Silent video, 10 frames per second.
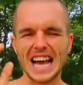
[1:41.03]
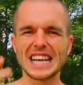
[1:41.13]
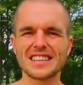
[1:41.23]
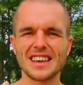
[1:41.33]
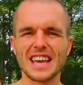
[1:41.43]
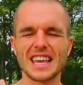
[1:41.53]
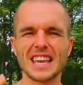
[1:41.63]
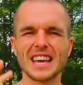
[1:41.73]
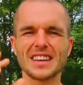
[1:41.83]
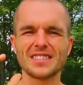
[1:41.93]
and
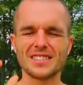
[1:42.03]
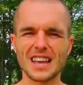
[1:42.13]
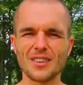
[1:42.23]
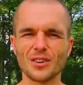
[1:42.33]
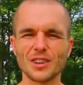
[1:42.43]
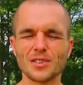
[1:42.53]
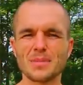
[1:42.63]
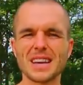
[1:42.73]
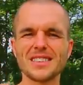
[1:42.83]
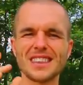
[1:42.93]
taking steroids,
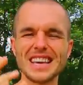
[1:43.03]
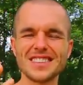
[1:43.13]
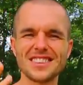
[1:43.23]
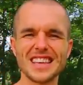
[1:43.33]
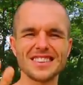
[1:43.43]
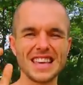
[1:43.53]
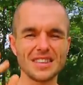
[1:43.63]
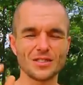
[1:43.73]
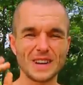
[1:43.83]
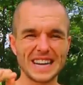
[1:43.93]
because he says he
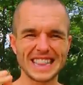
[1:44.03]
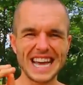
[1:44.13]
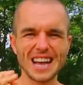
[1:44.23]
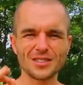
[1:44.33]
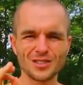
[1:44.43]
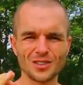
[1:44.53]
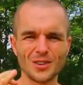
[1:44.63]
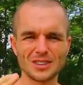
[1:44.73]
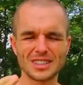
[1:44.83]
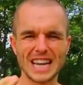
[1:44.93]
eats around
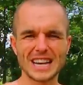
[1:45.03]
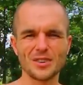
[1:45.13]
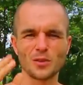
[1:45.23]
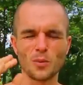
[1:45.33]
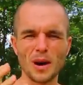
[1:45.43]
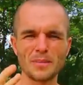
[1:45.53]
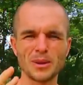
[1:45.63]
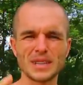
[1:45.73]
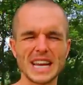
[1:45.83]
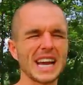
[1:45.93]
1,200 calories of one
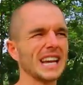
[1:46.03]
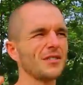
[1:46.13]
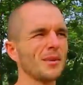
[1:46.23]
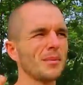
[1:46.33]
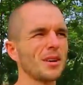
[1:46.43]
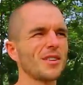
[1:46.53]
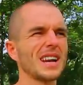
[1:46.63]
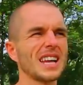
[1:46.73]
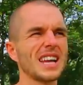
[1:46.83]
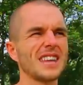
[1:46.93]
meal a day, and if I remember
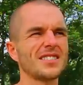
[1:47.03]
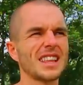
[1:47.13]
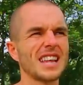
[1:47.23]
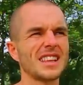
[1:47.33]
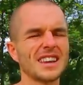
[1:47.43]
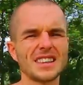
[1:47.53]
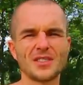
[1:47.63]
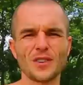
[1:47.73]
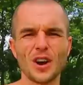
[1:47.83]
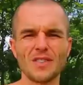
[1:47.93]
correctly, he said that he'd done
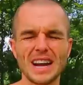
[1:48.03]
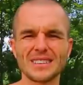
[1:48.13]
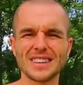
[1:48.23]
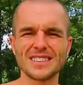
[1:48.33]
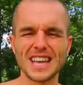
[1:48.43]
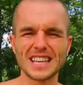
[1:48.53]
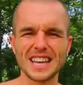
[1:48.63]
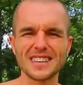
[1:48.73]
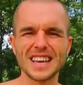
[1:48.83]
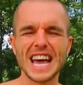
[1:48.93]
this for around 10
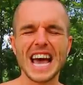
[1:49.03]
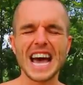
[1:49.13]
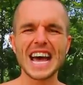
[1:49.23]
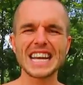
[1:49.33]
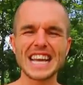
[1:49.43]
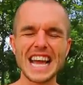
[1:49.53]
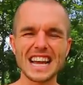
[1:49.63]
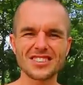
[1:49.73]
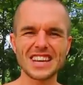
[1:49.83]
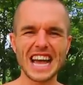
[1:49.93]
years, and he
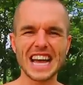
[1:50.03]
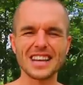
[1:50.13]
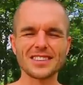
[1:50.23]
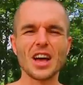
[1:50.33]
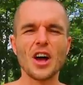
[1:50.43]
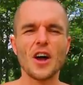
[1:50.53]
actually has